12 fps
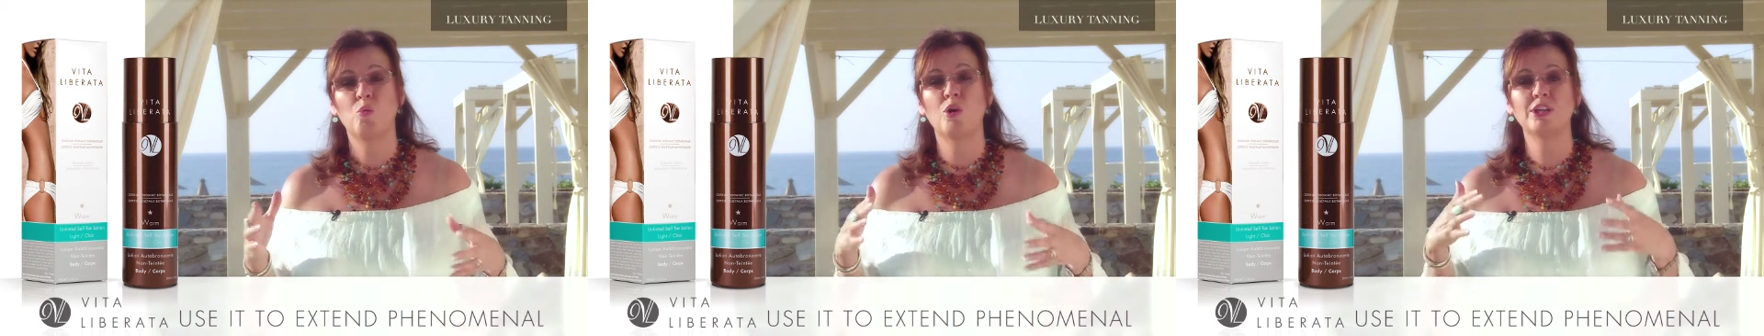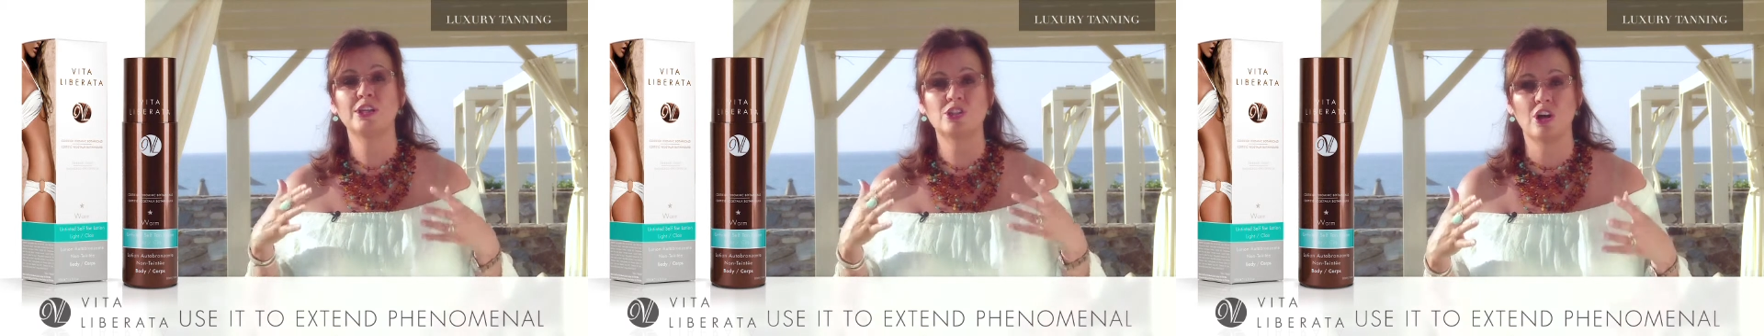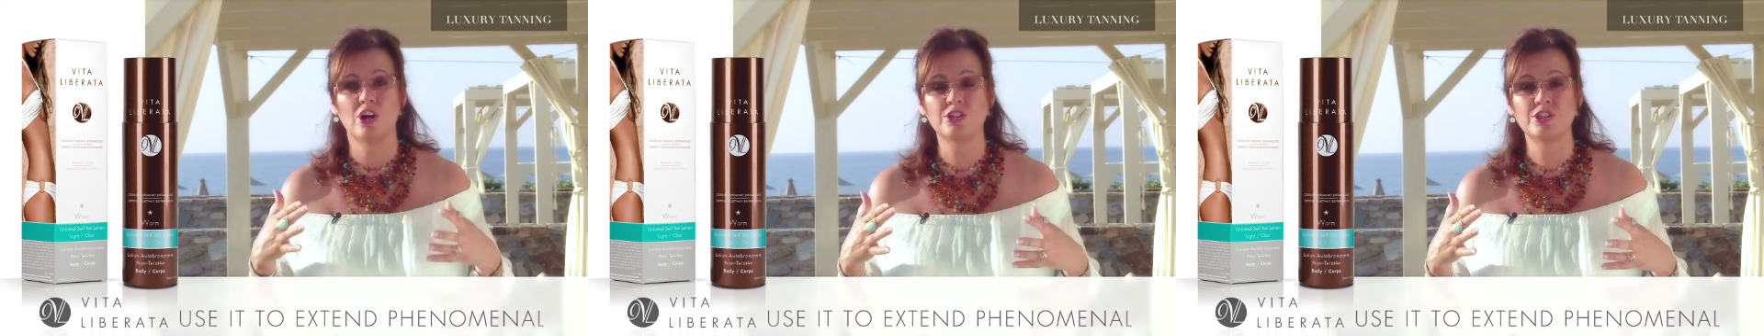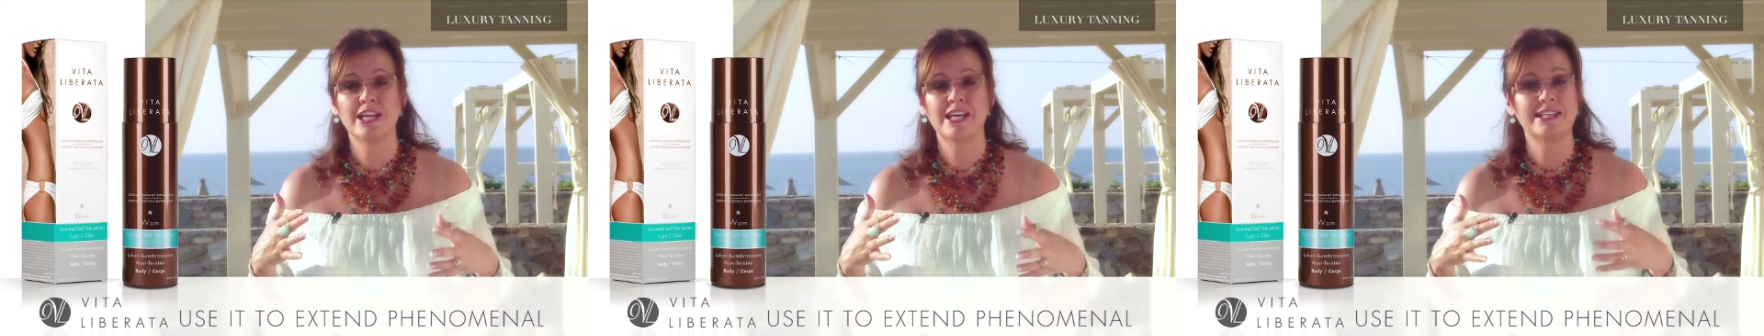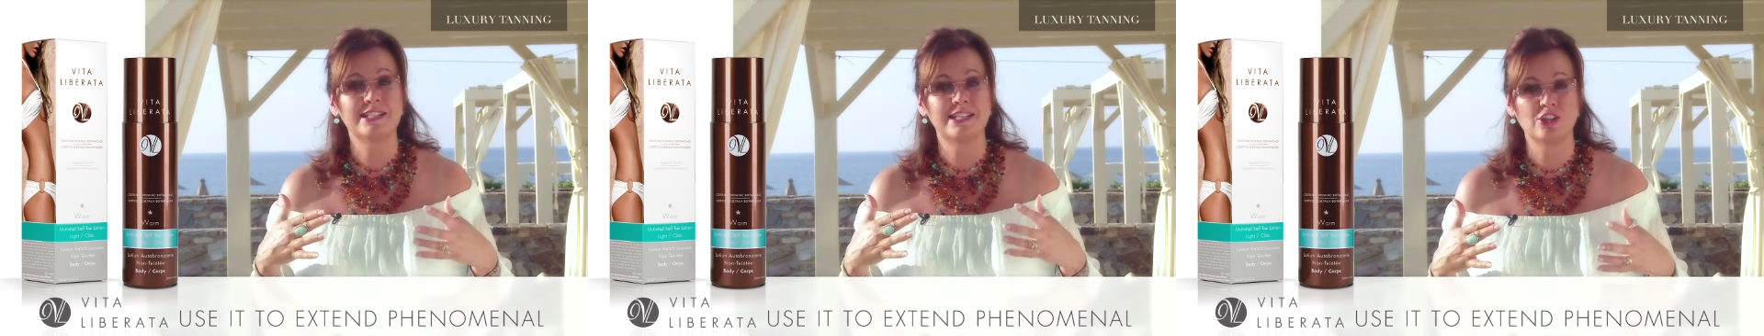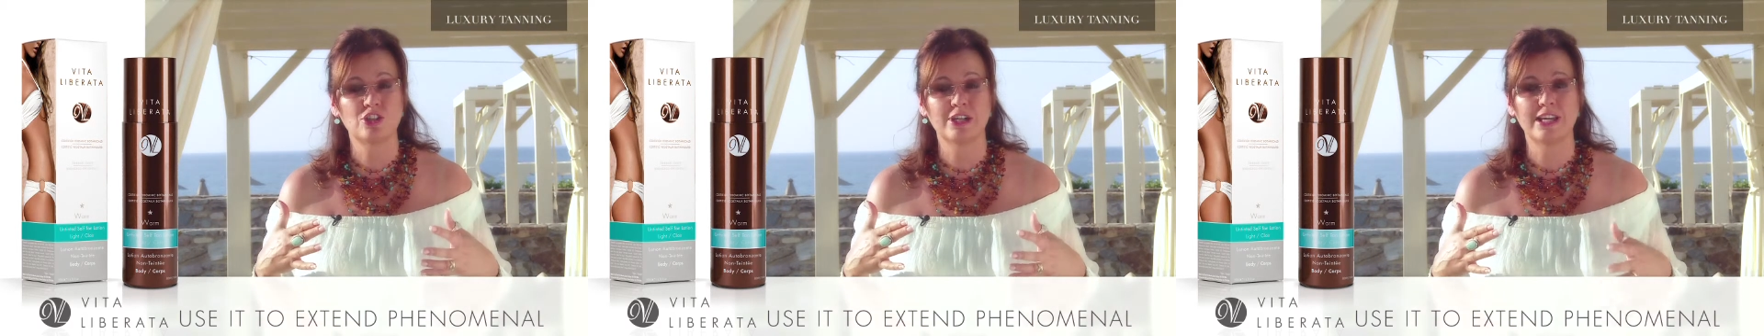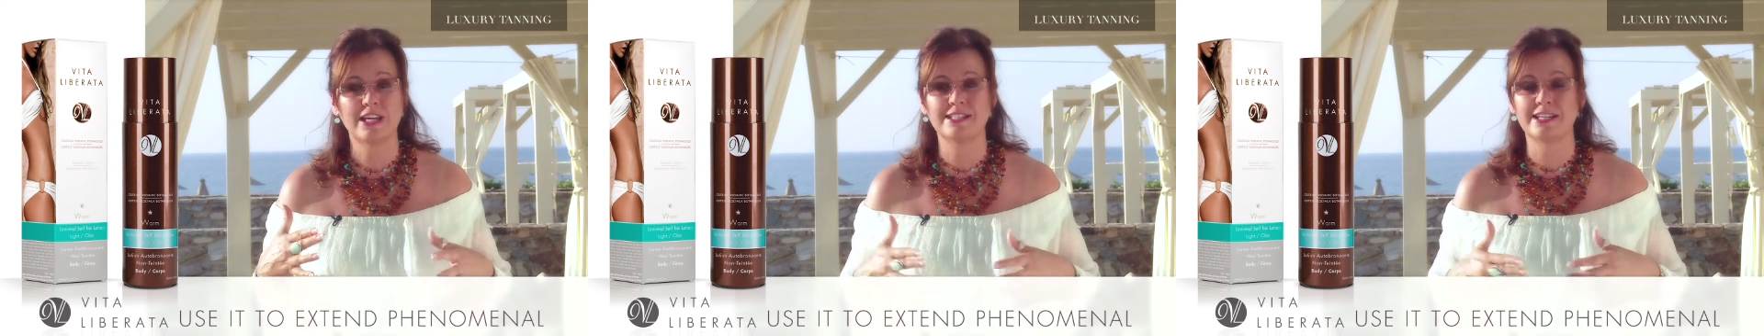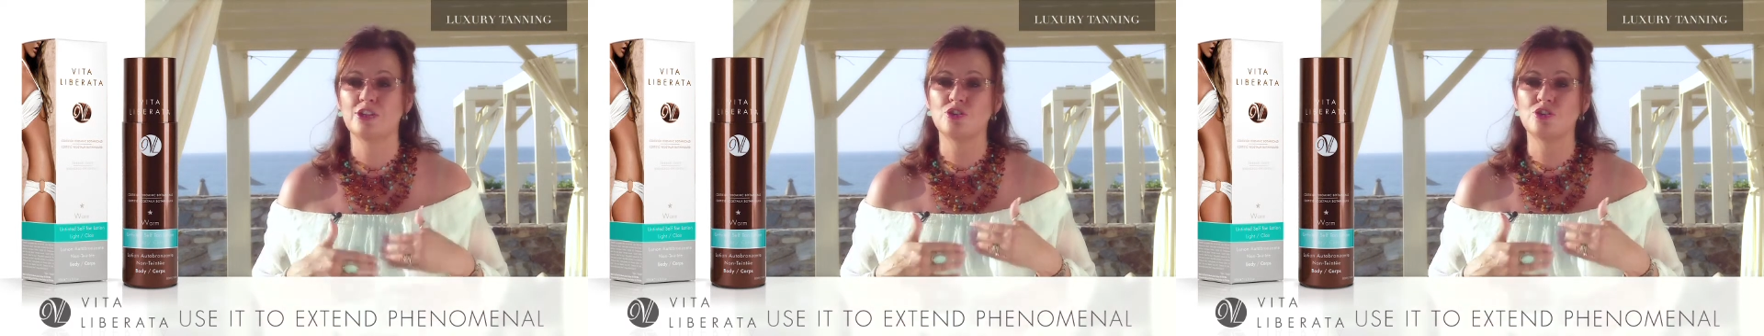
What it does, essentially, is